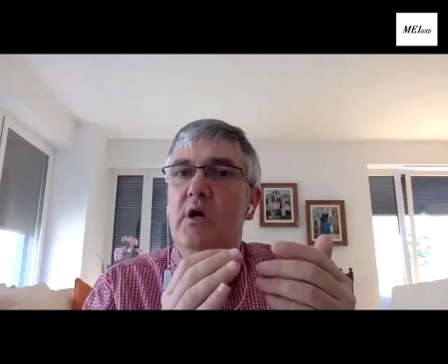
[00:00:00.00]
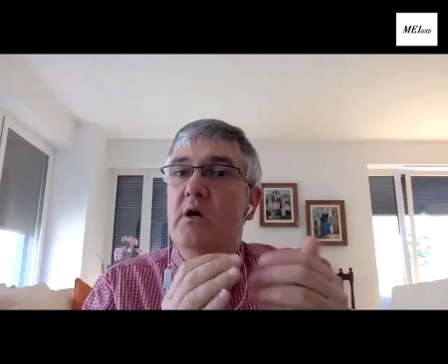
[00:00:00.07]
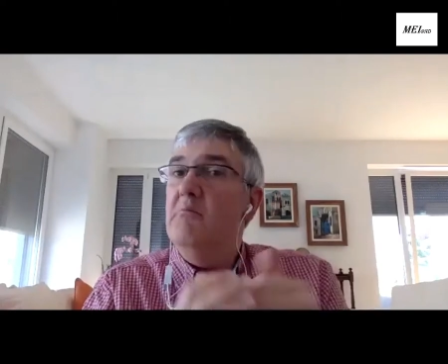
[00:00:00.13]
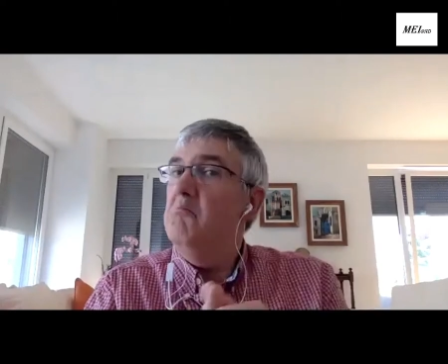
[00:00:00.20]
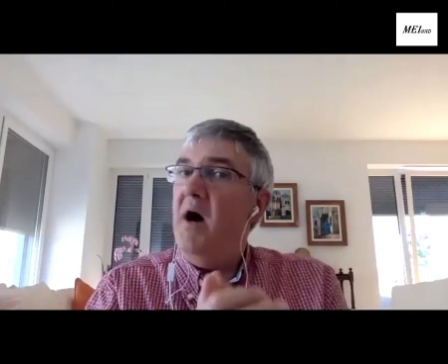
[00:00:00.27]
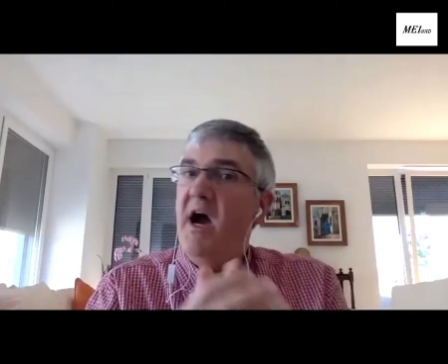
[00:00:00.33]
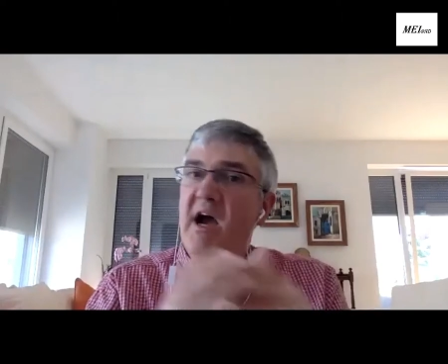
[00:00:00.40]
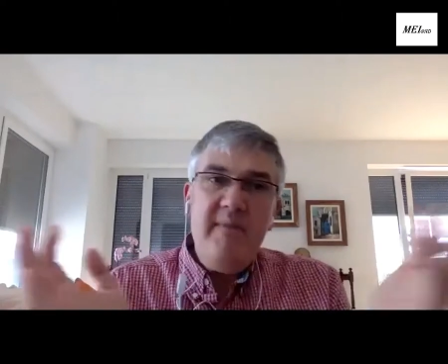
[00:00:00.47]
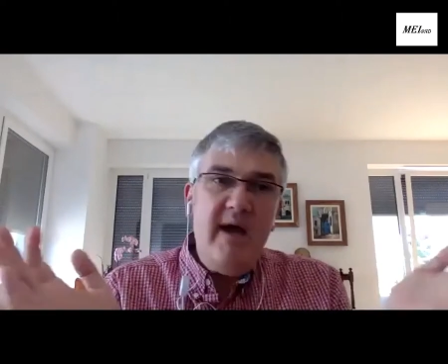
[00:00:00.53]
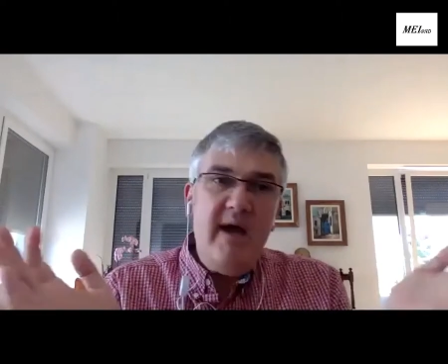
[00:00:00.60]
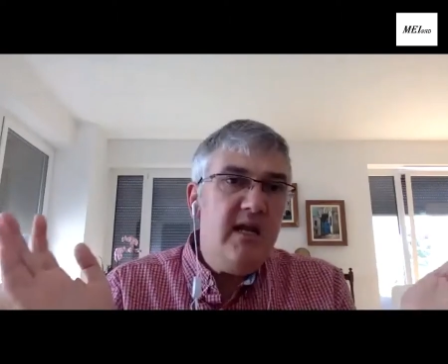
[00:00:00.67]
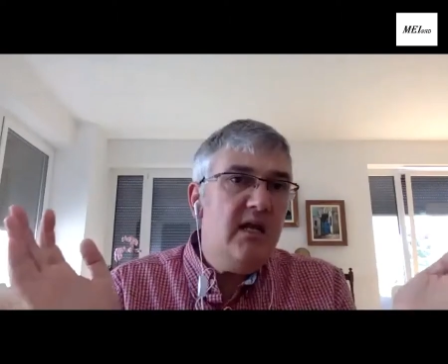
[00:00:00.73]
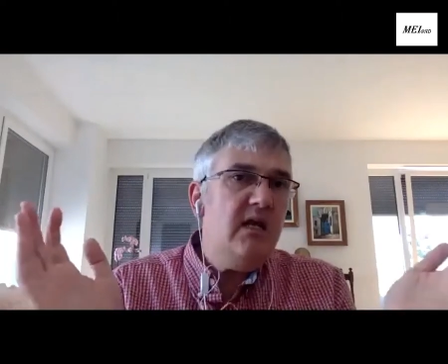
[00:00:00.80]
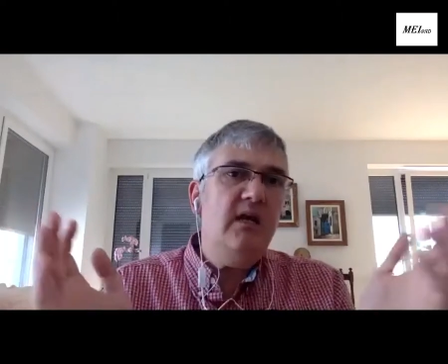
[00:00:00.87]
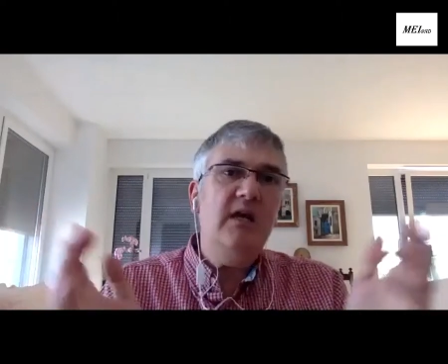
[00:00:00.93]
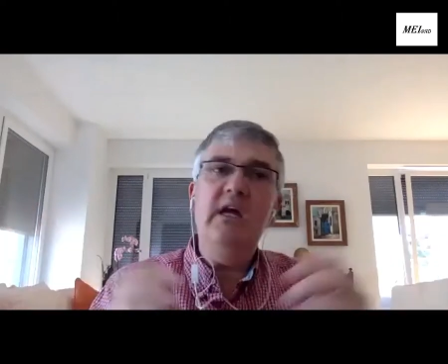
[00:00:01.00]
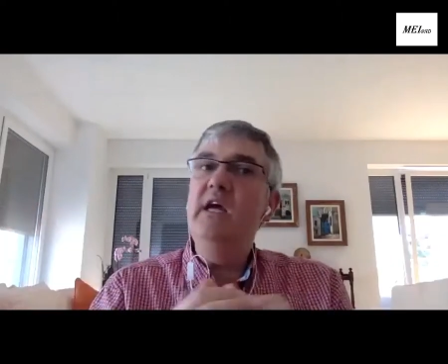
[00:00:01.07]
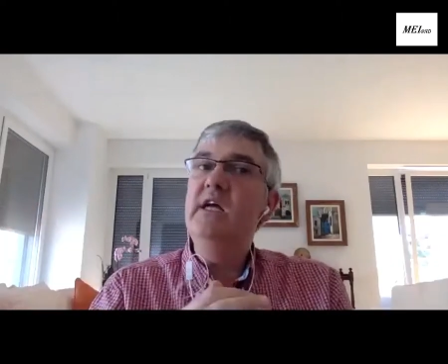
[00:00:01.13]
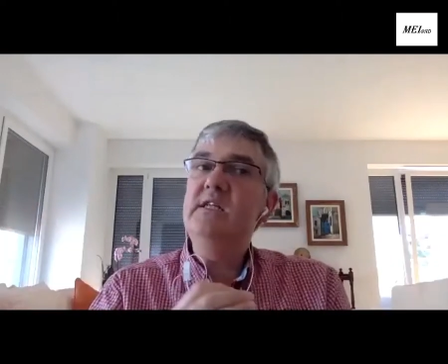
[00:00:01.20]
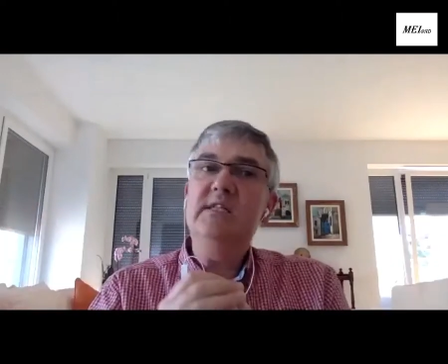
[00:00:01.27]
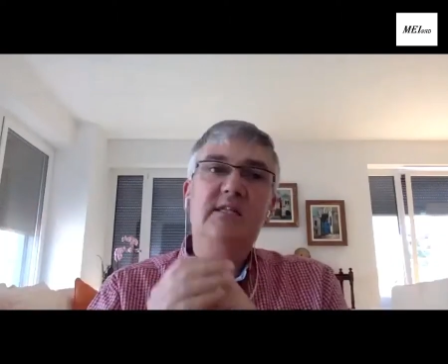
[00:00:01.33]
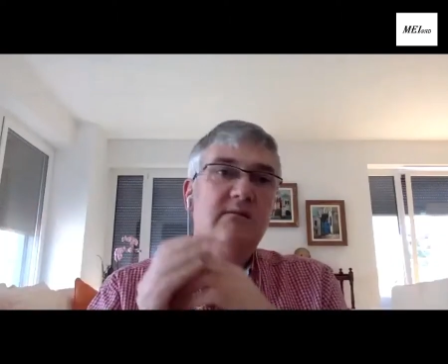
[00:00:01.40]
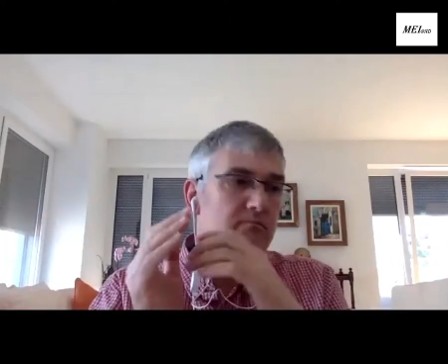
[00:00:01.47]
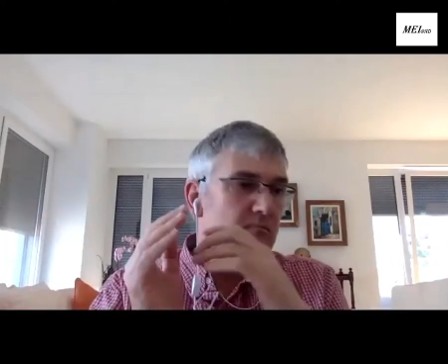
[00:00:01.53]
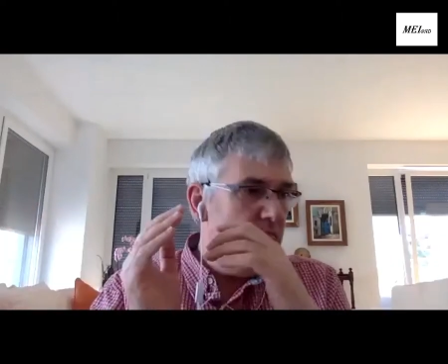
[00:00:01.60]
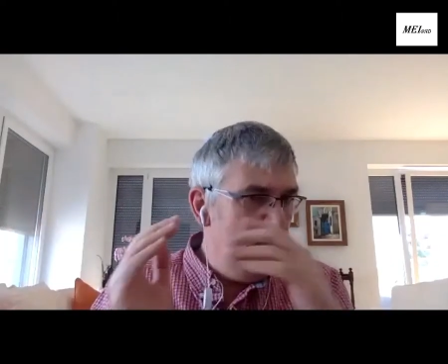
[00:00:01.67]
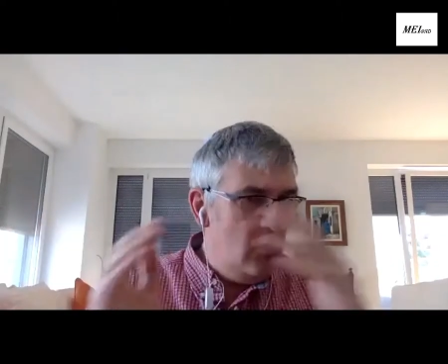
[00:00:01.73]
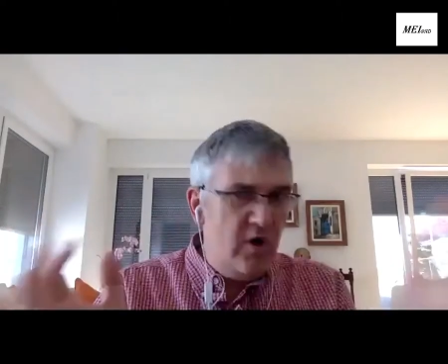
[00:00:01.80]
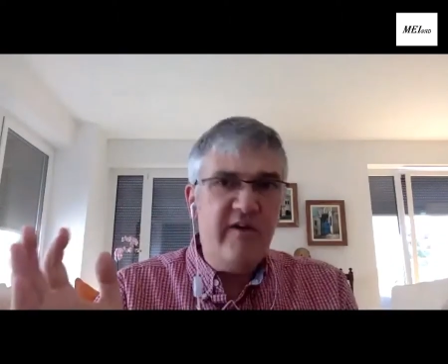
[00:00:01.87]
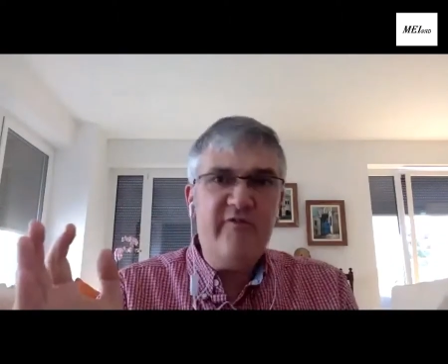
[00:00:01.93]
by many, he is
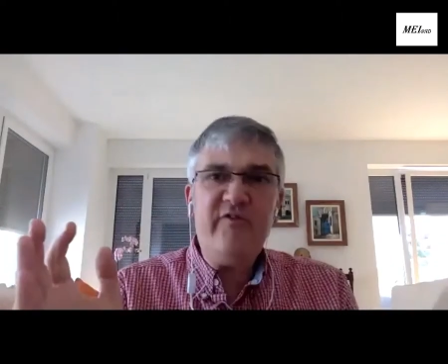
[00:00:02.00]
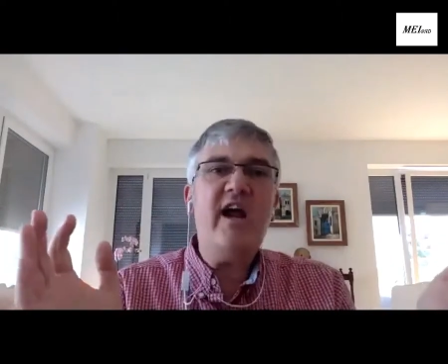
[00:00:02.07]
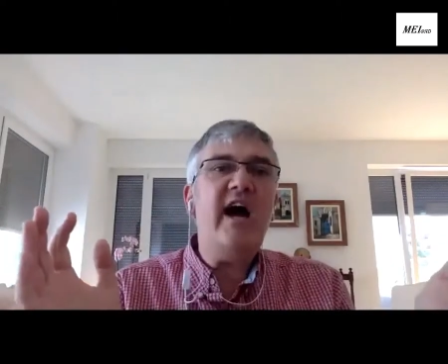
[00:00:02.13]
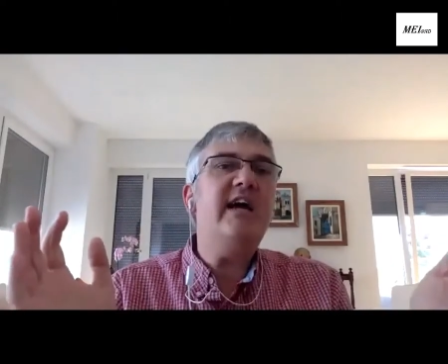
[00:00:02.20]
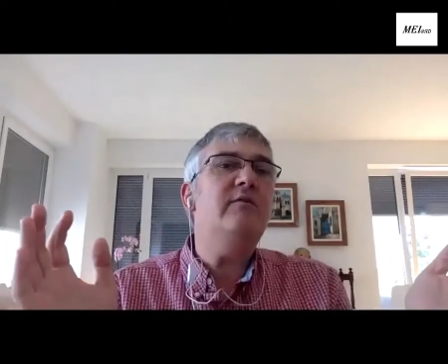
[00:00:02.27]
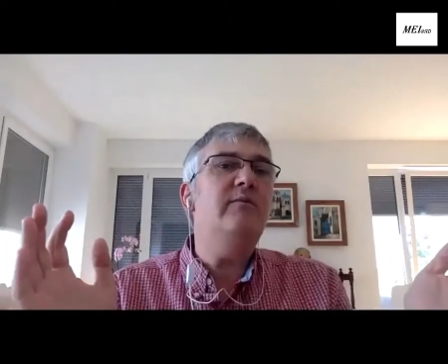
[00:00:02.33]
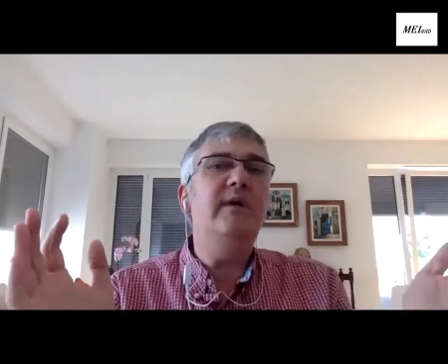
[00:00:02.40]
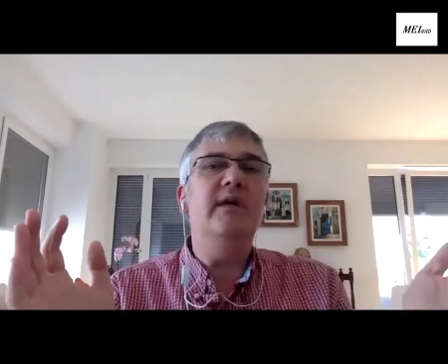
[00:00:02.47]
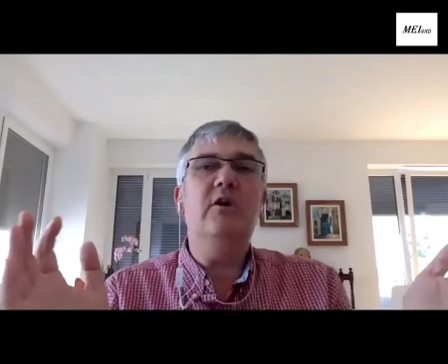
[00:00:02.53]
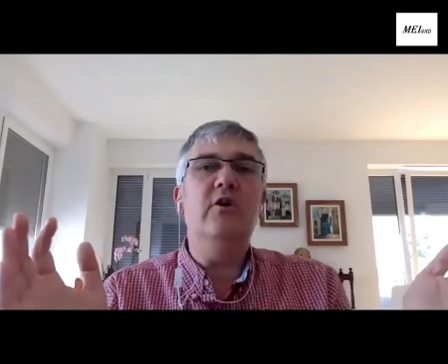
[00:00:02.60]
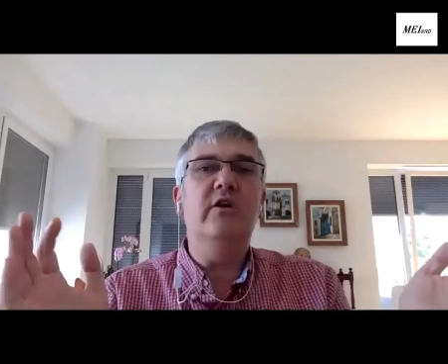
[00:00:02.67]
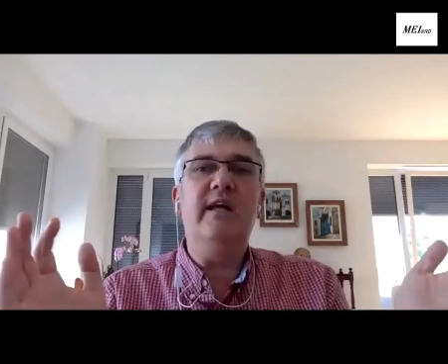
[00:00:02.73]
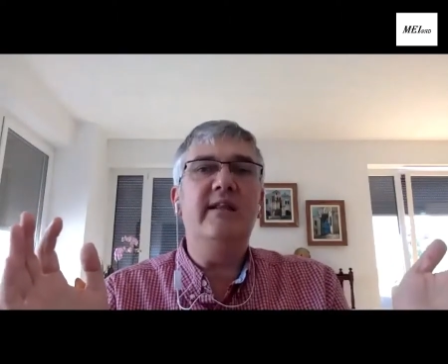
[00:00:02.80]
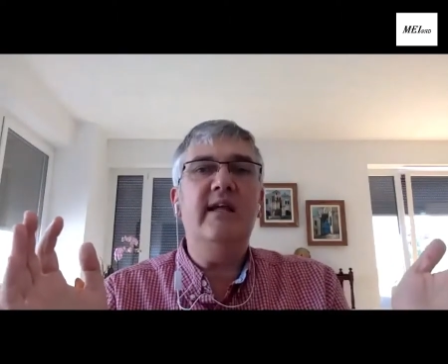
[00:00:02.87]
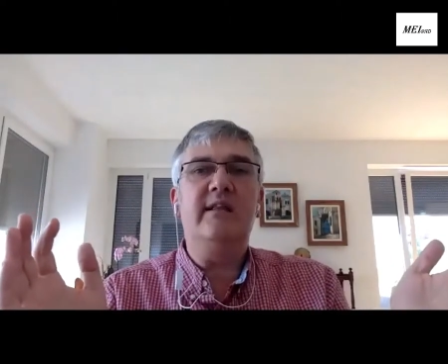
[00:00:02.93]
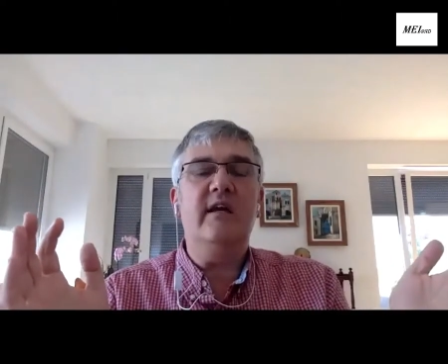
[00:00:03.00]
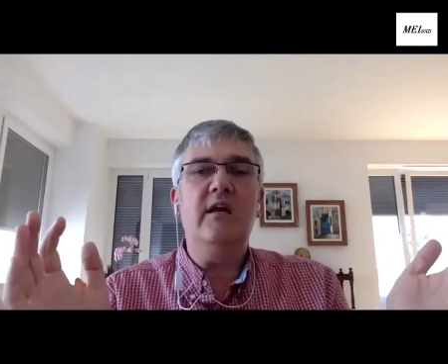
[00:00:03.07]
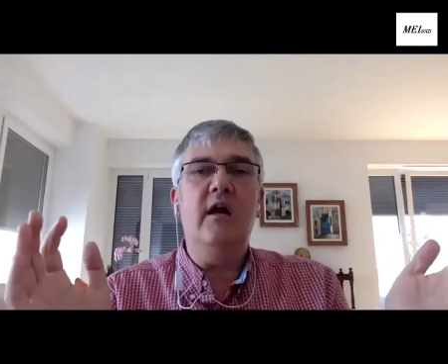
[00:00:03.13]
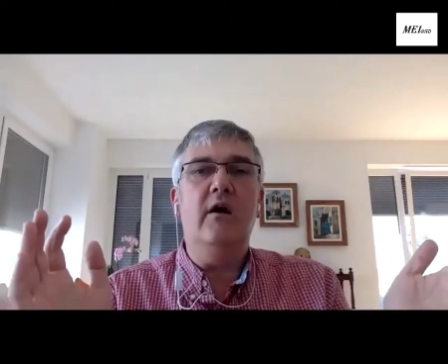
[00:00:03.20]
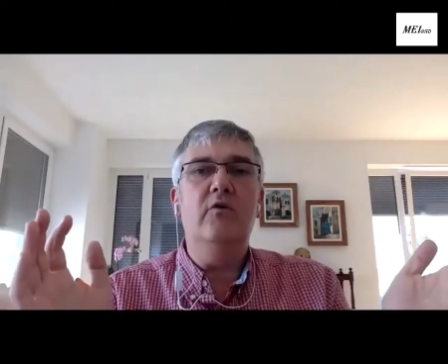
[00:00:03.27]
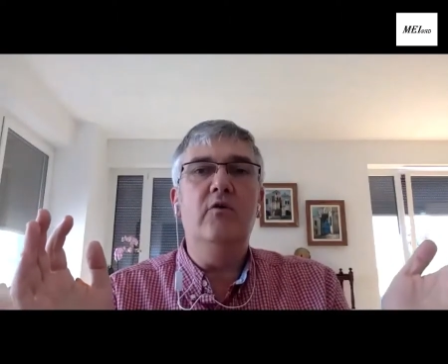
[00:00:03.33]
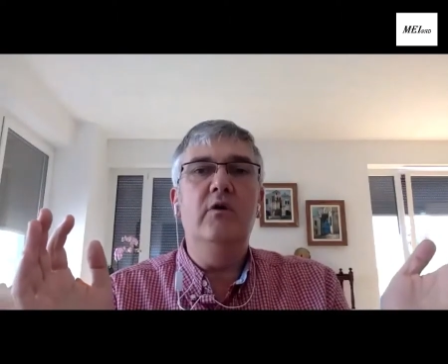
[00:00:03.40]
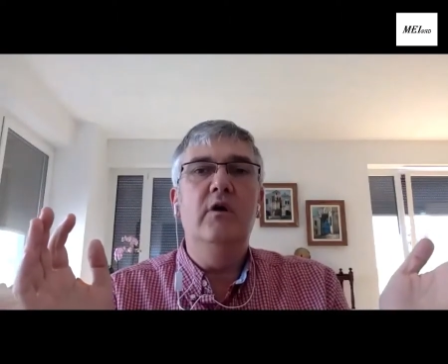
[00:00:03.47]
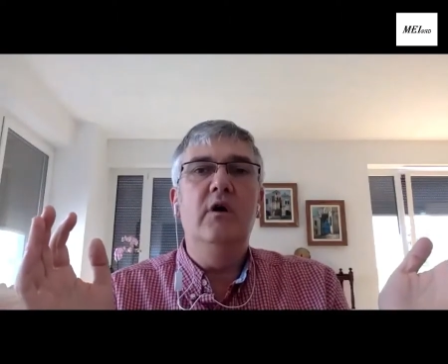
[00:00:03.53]
more of a right-winger than Netanyahu.